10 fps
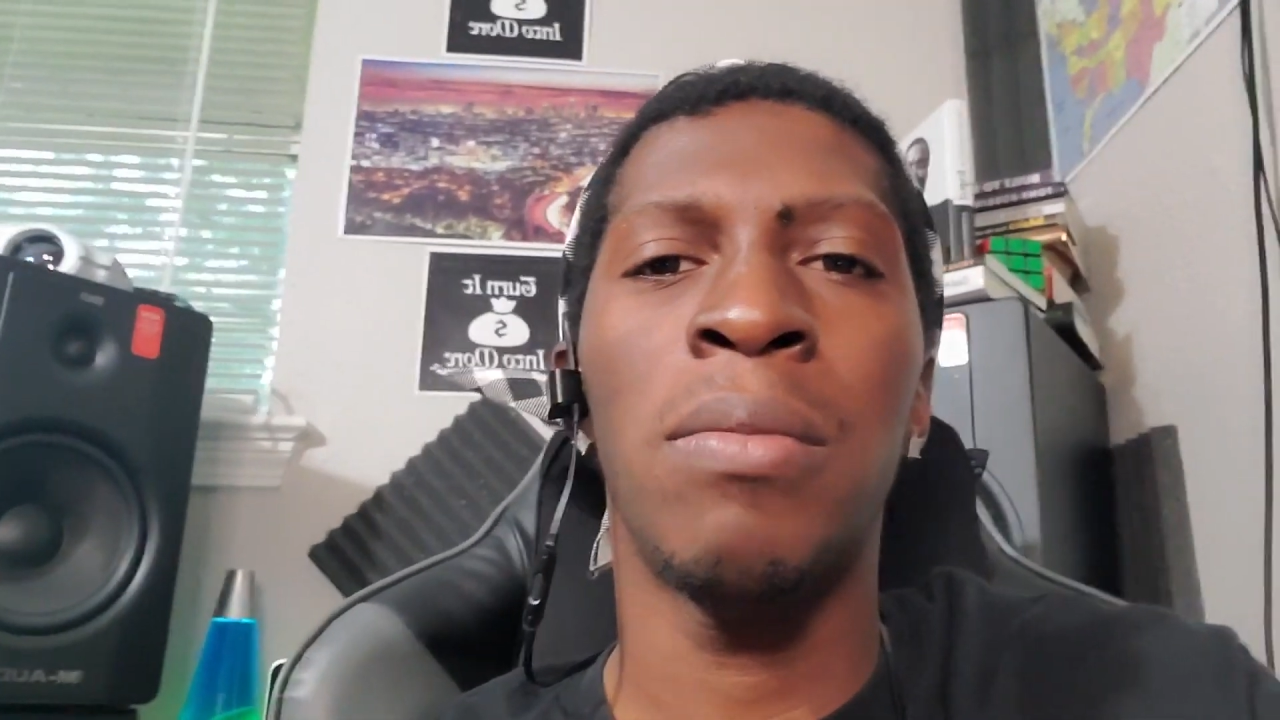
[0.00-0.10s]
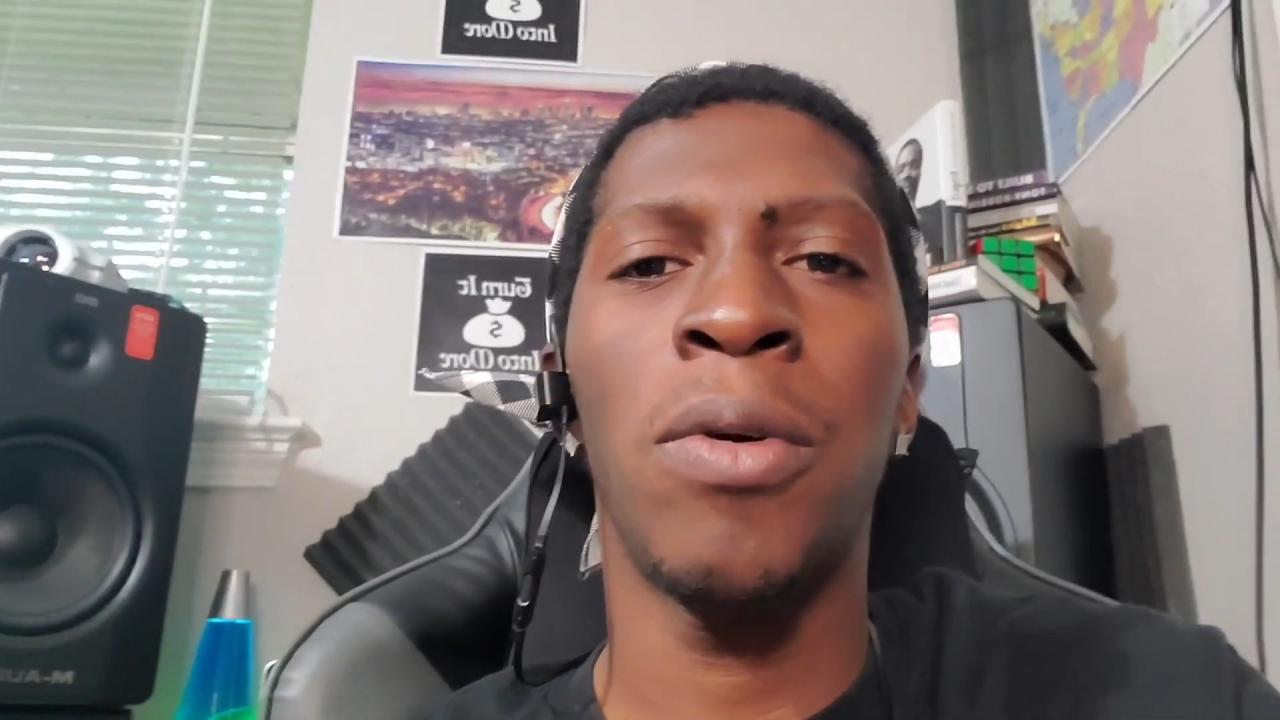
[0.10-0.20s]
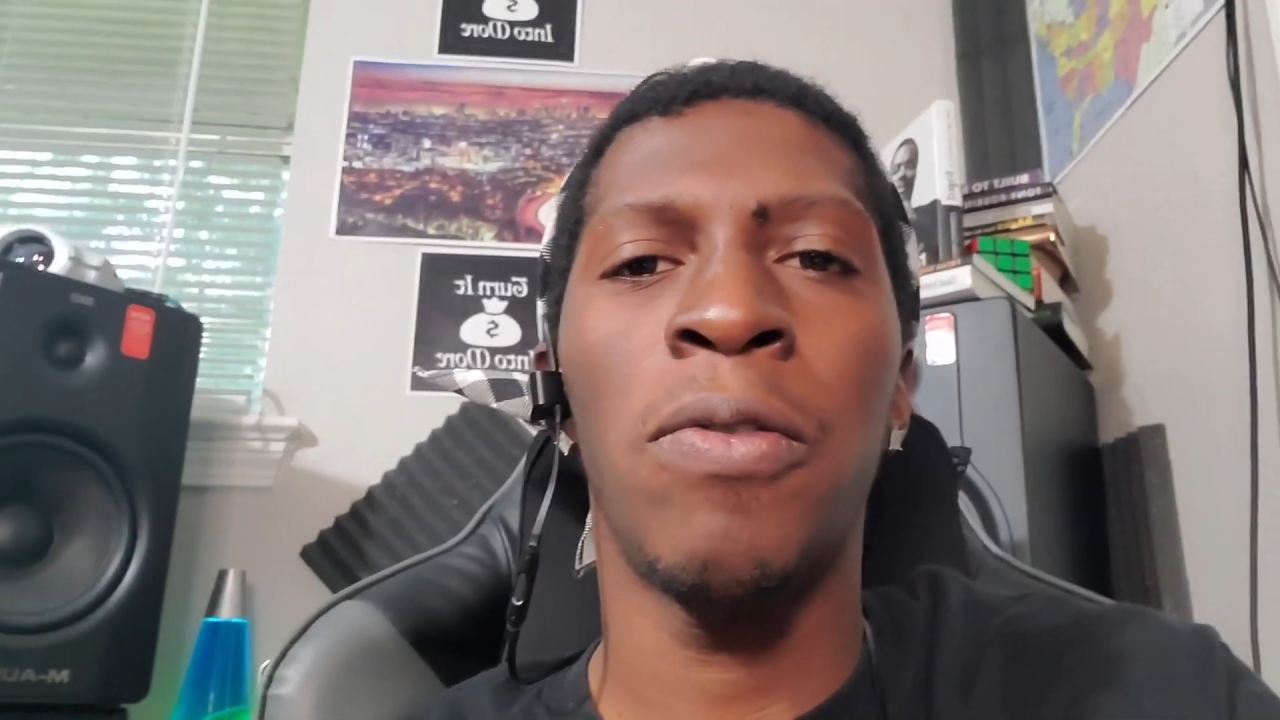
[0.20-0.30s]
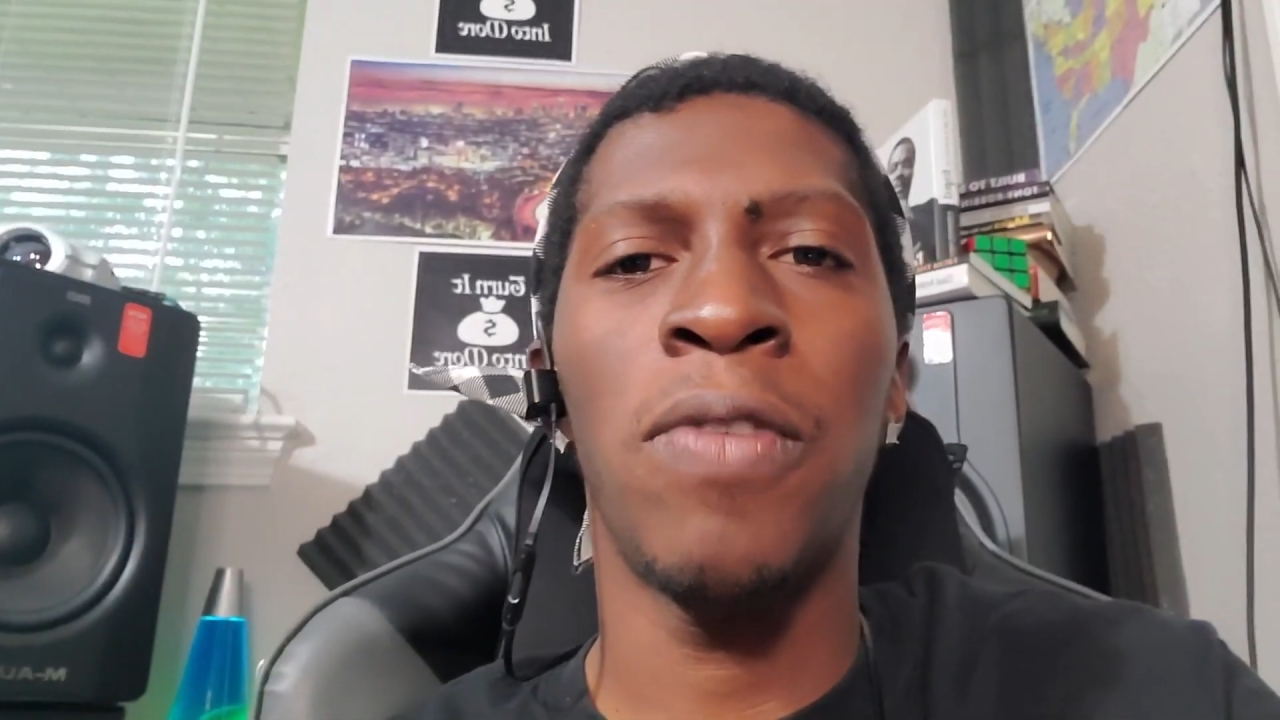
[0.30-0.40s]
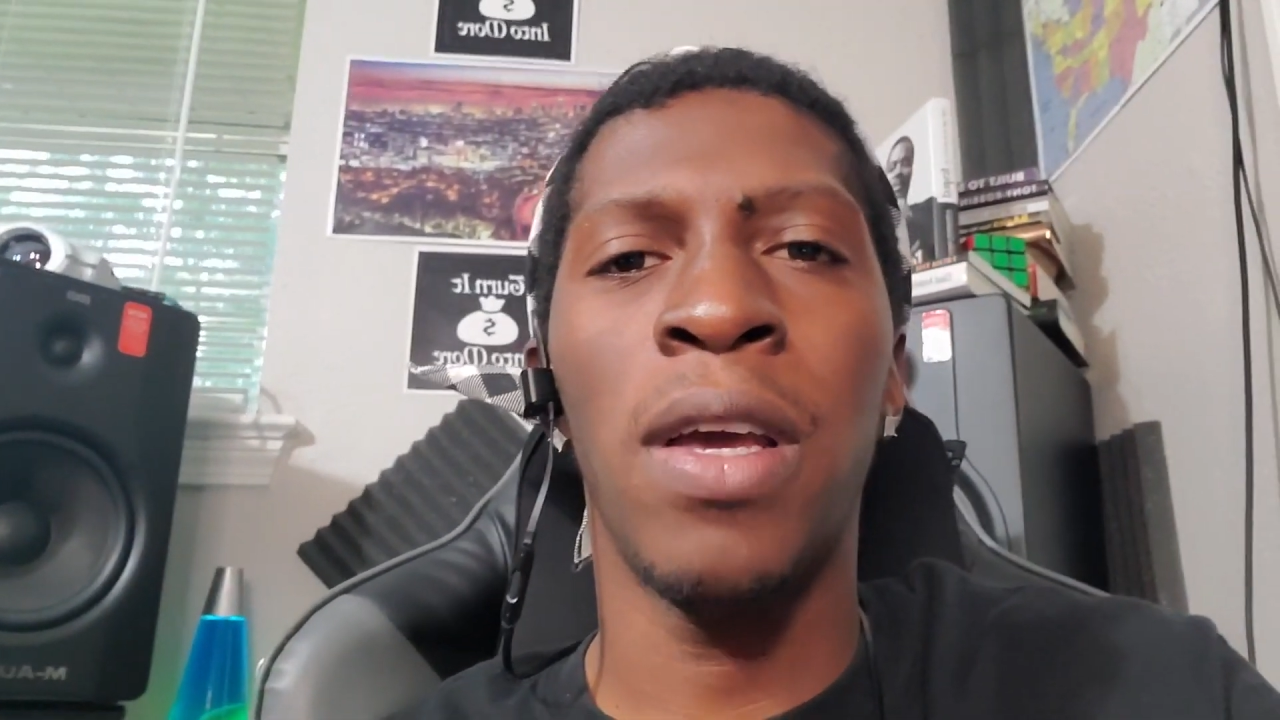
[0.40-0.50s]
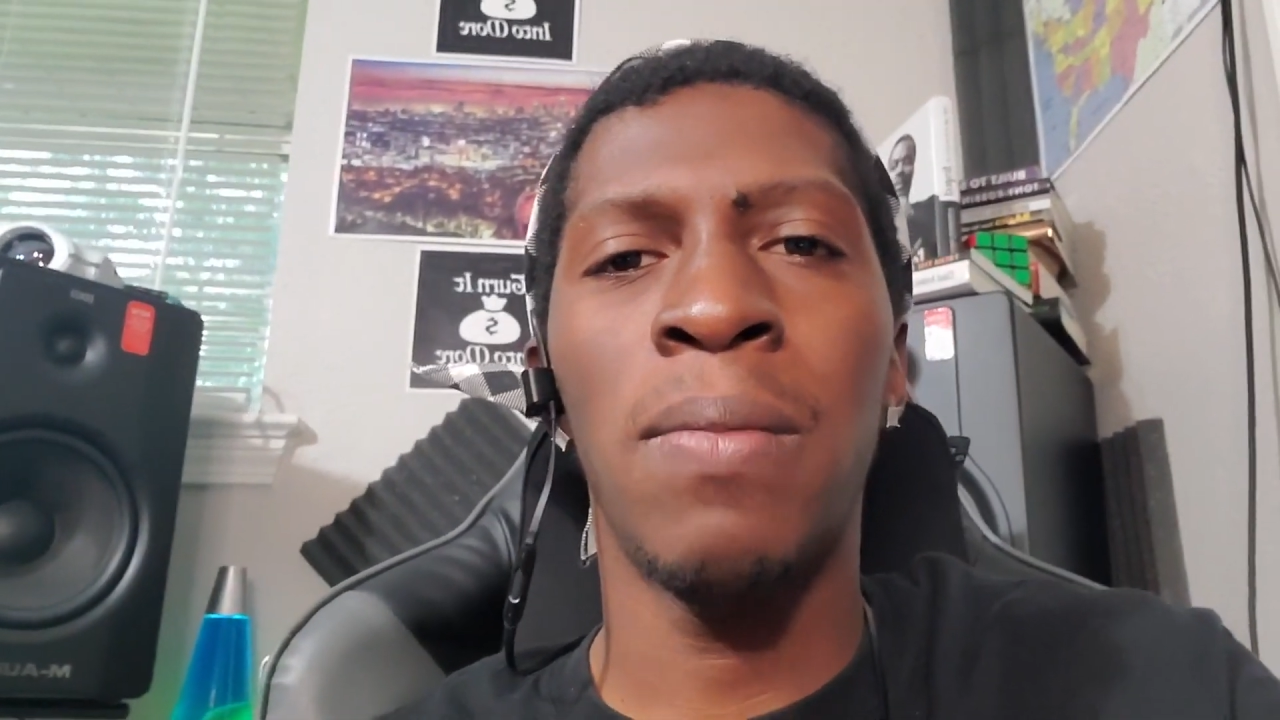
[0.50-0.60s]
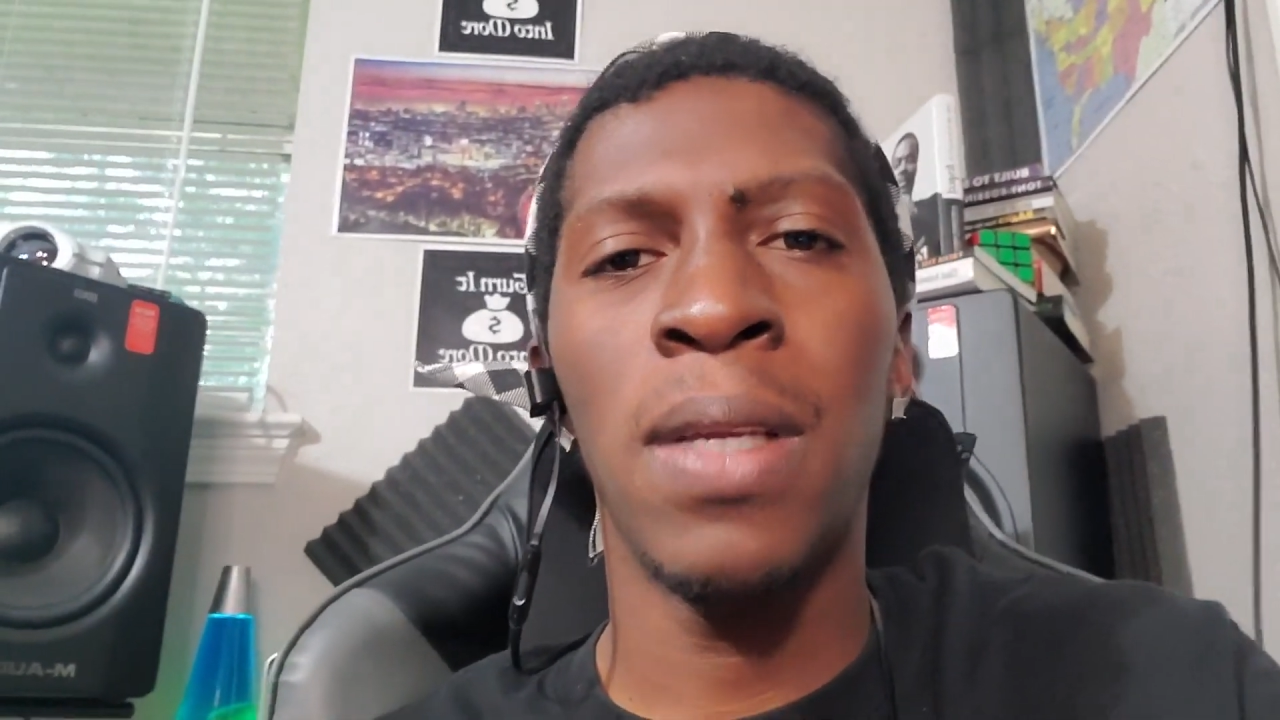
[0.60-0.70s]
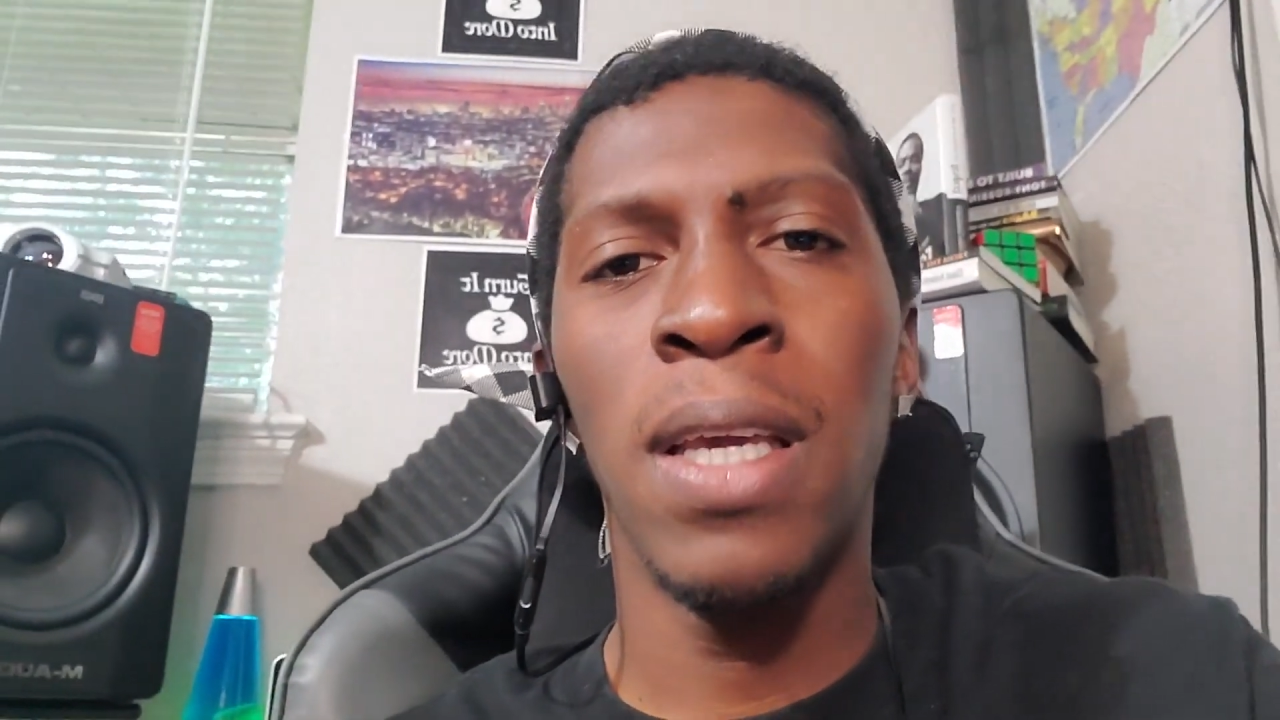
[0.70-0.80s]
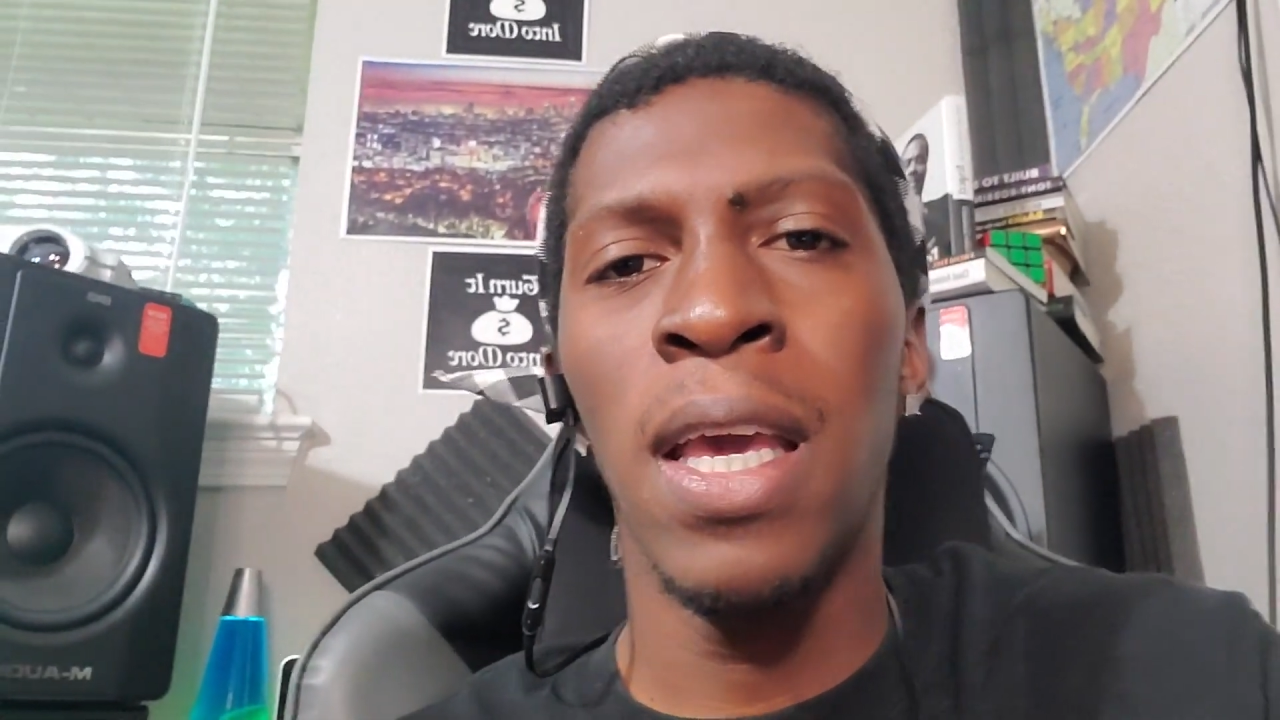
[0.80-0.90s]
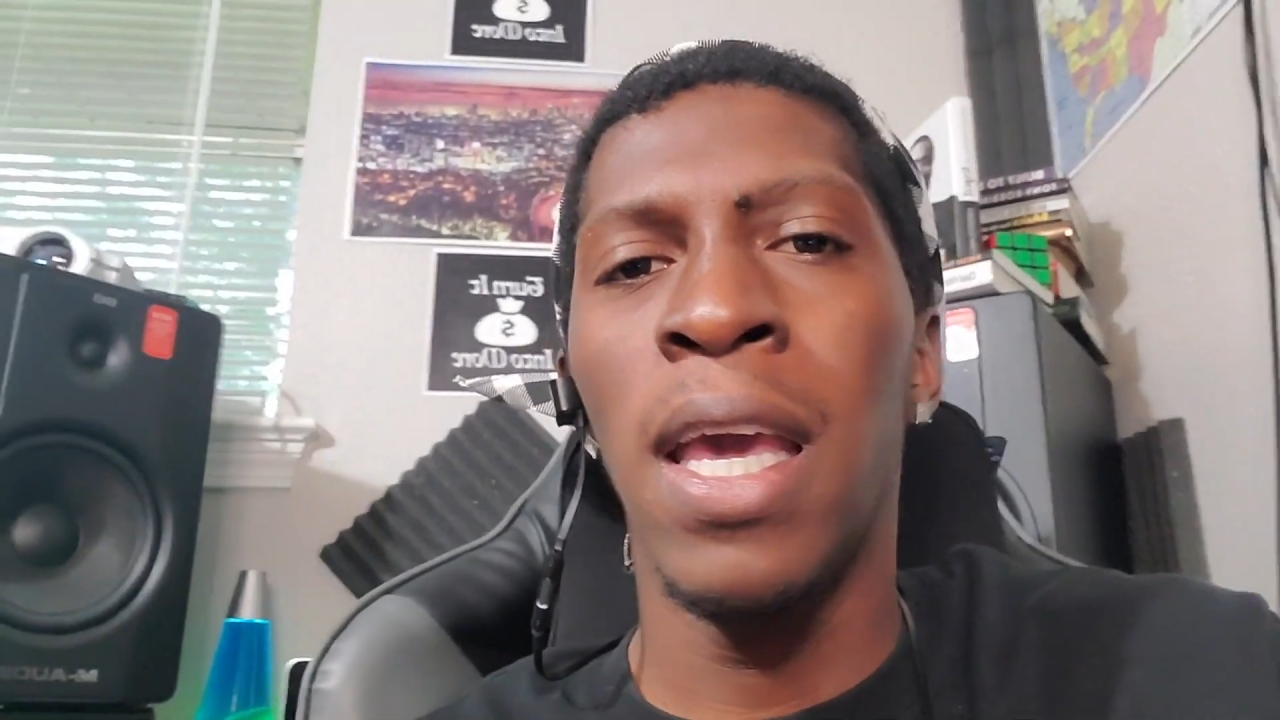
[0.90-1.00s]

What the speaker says: mo family.